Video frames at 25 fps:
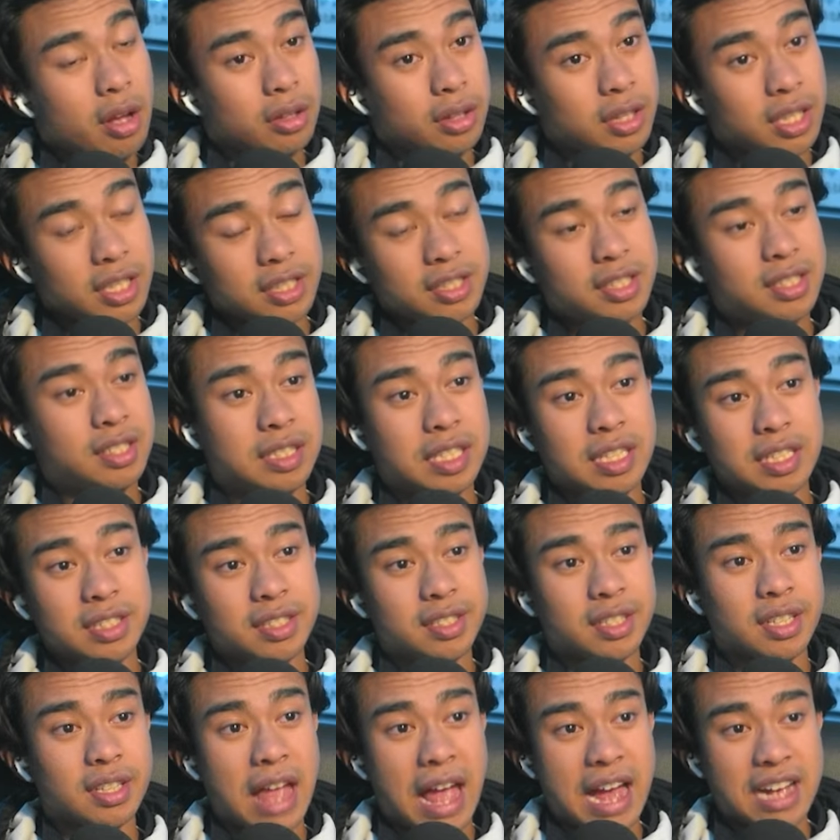This
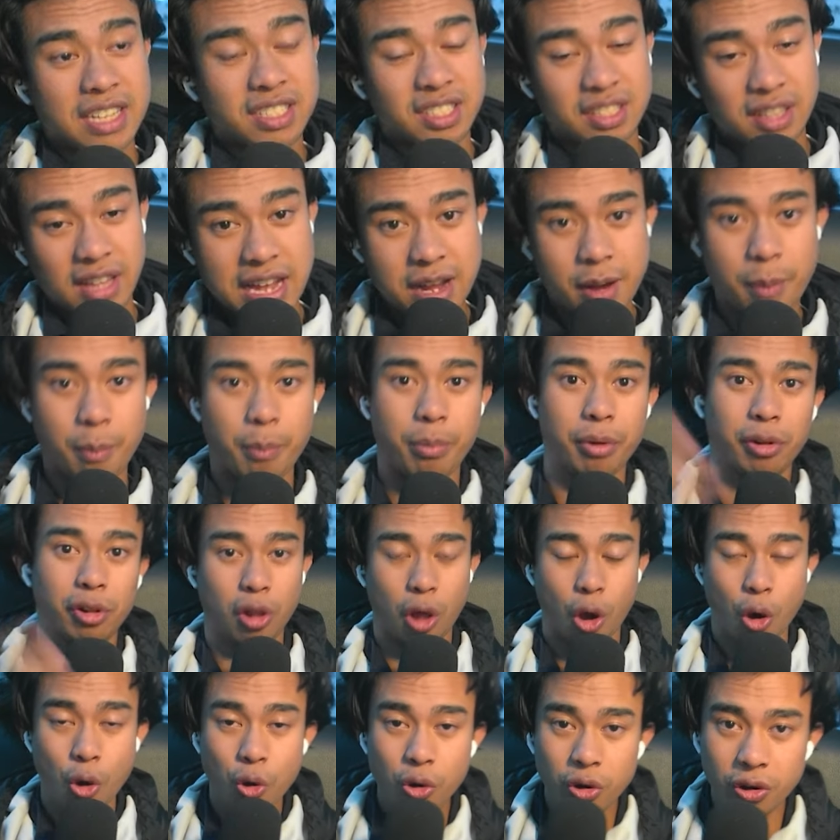season has, like,
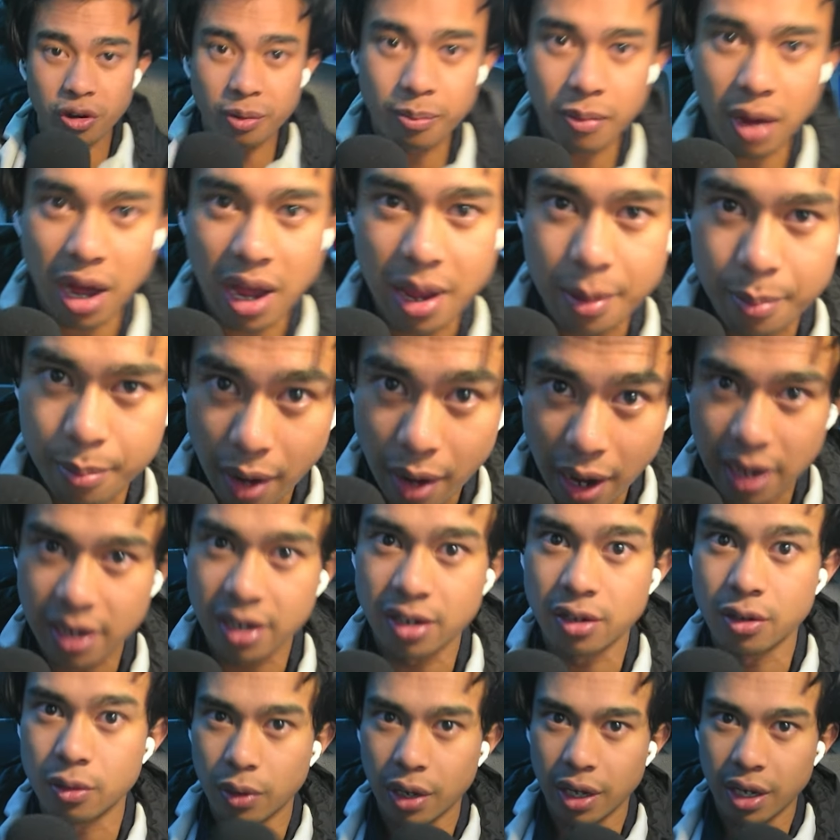blown my
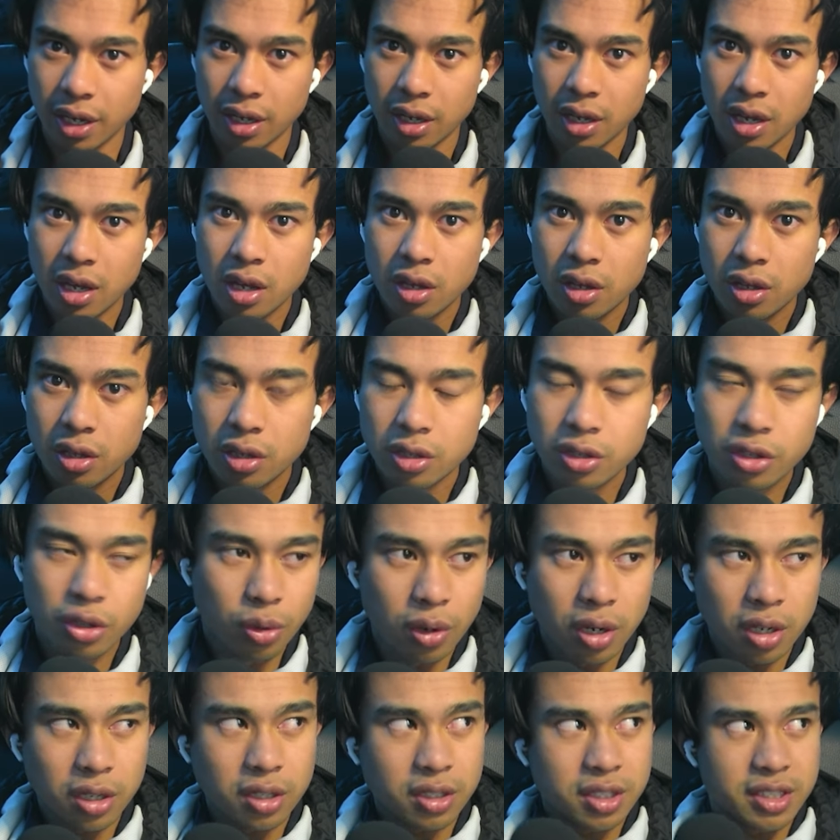mind away. Do
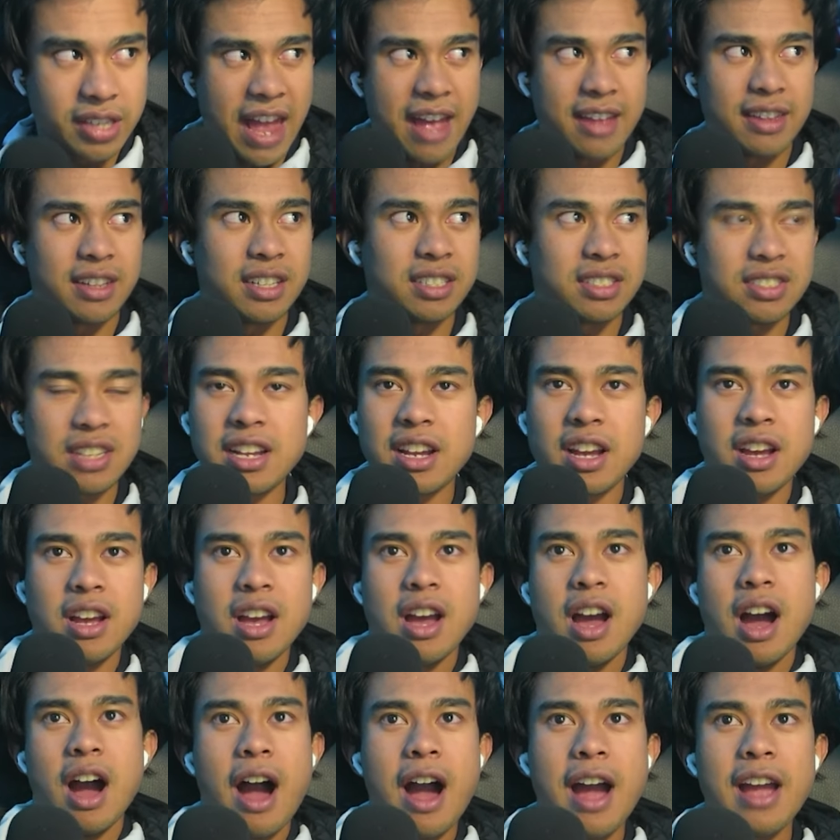you understand this? Like,
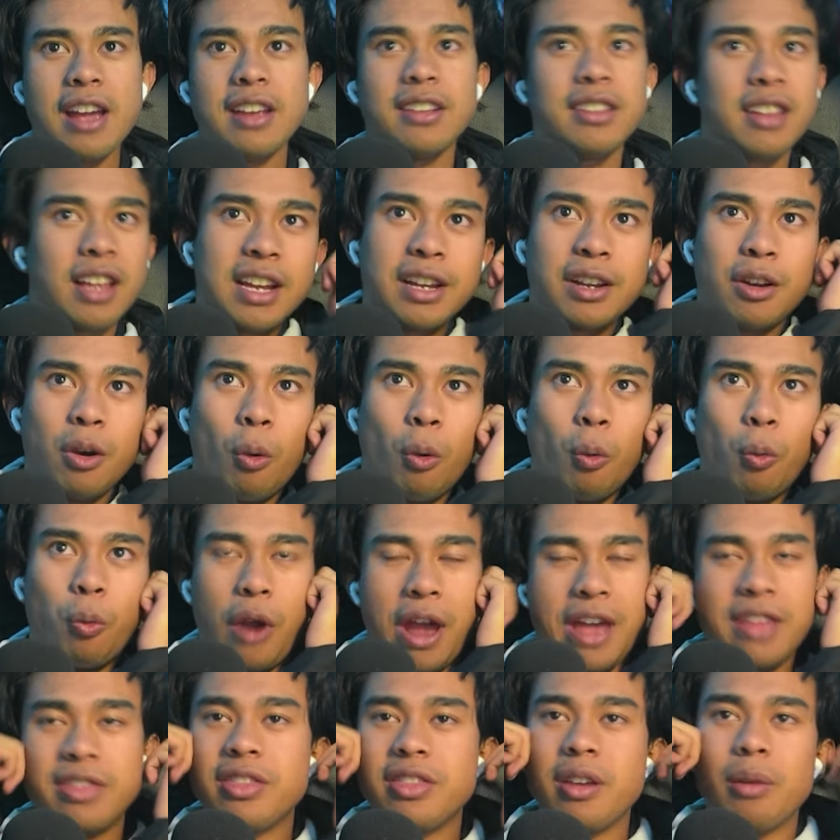I, like,
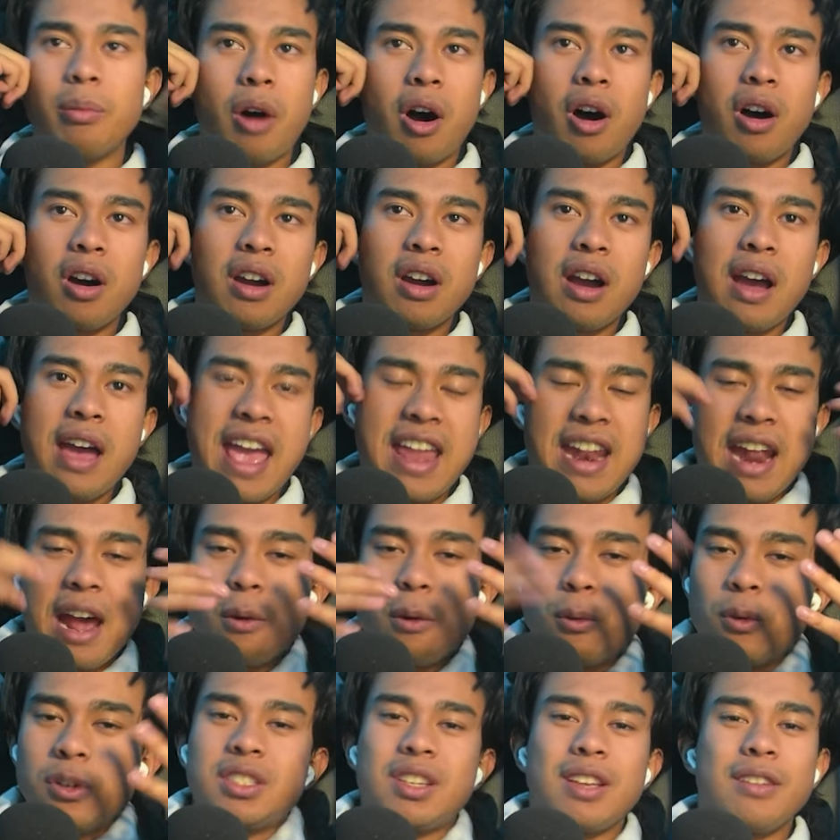read the manga, and I
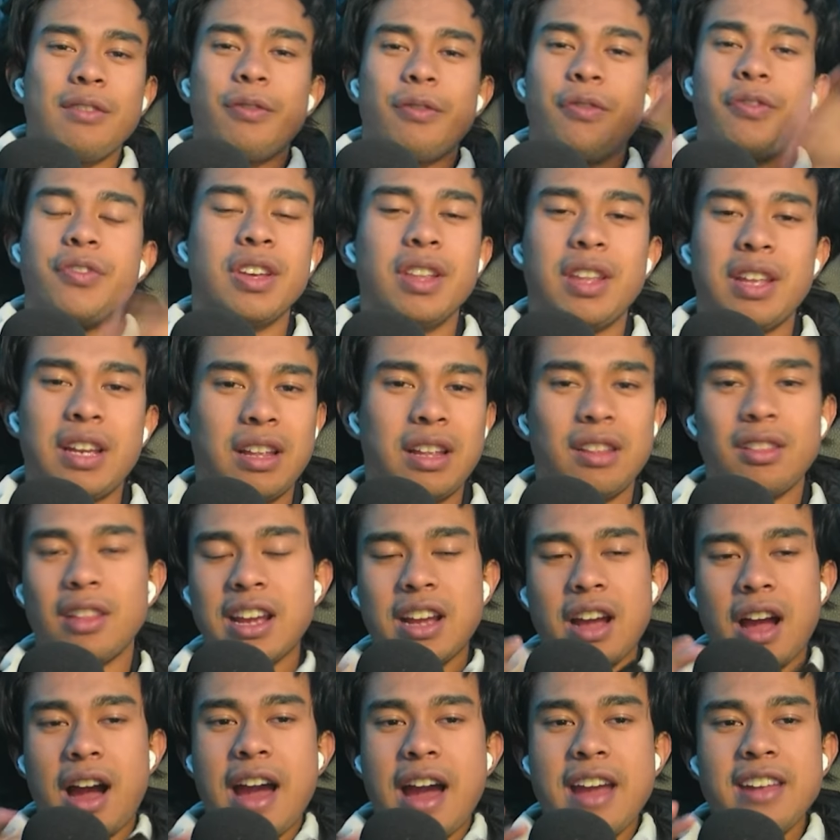wasn't feeling it.
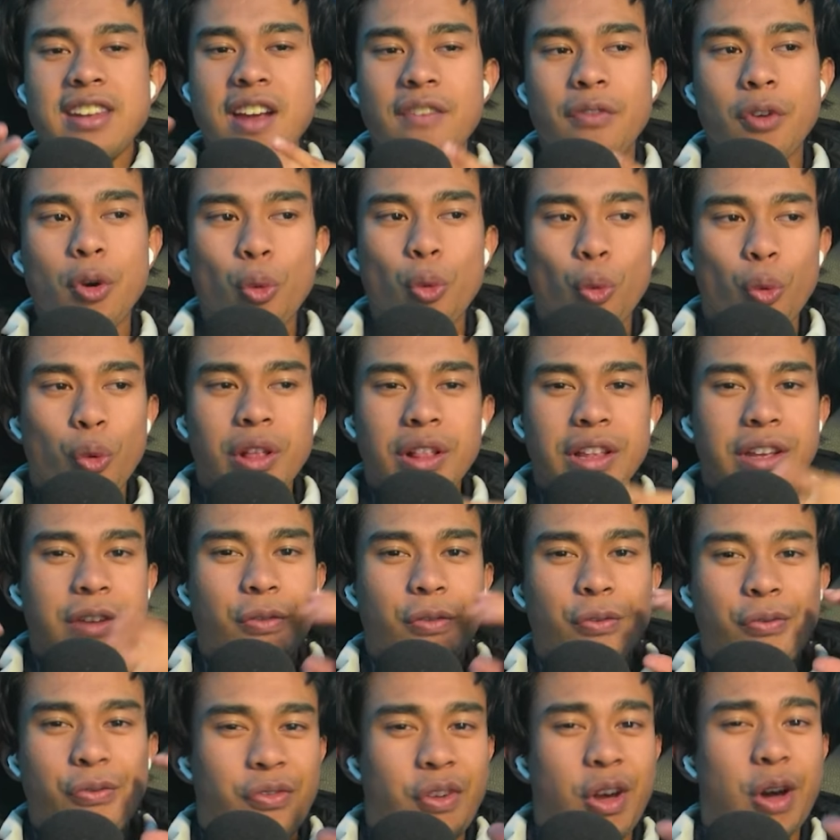Like, I never really
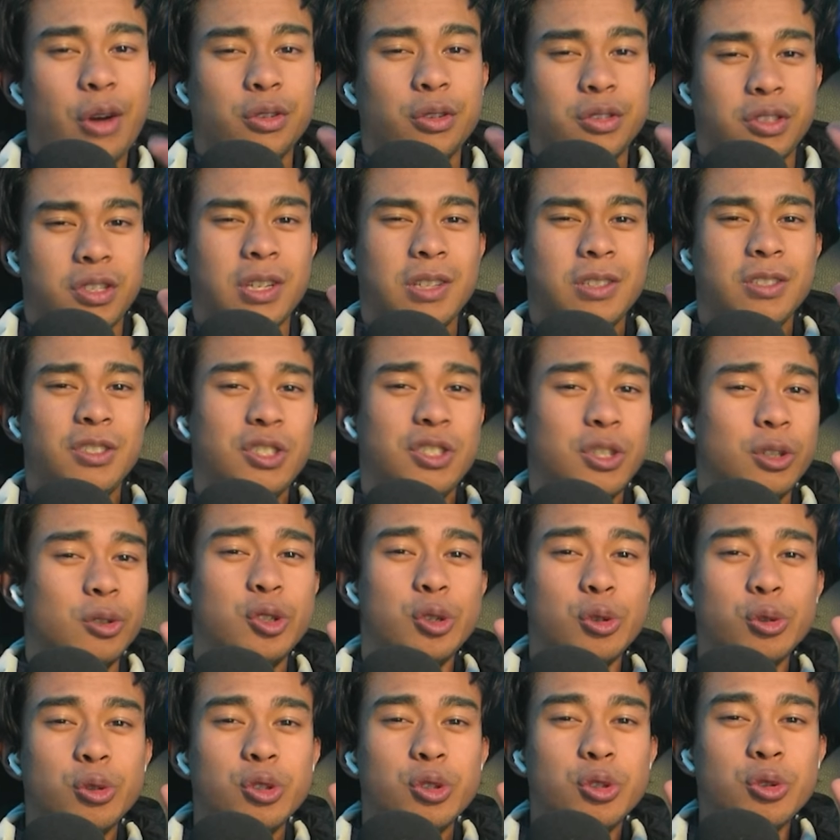felt
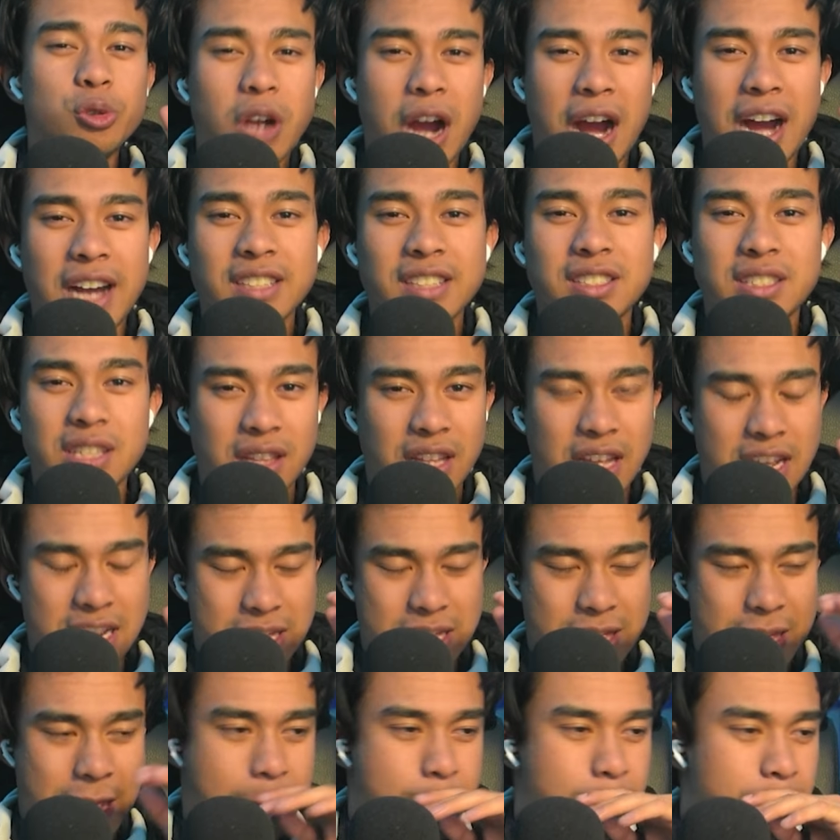Jujutsu Kaisen like
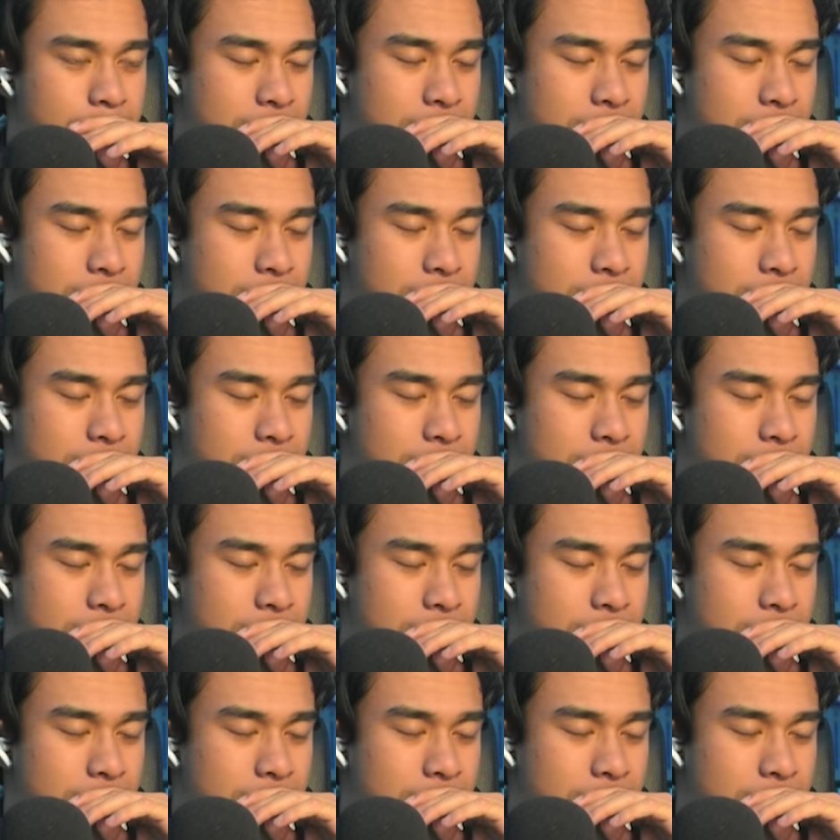that.